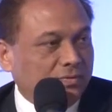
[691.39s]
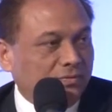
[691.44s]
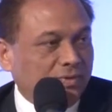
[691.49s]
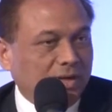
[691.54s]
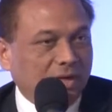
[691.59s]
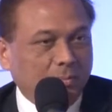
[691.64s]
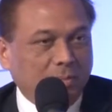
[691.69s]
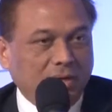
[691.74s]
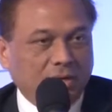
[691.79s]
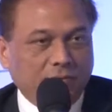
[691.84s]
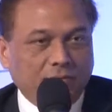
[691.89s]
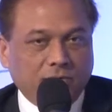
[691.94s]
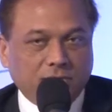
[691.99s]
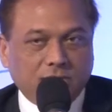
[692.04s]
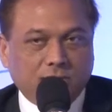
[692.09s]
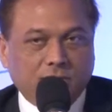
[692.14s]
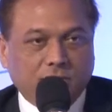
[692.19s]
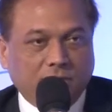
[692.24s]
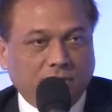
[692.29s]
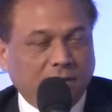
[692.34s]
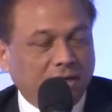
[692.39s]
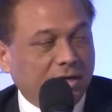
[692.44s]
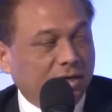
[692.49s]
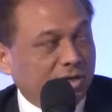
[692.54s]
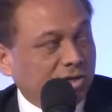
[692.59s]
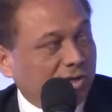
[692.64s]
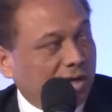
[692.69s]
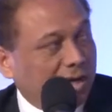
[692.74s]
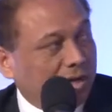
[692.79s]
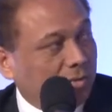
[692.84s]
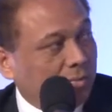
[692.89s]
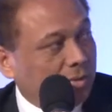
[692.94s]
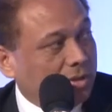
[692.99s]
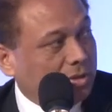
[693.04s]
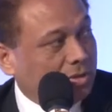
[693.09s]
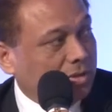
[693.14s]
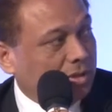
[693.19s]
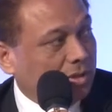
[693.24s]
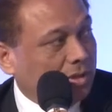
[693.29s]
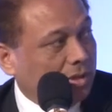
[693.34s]
Philippines was about English
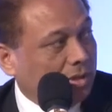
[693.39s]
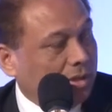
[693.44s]
language.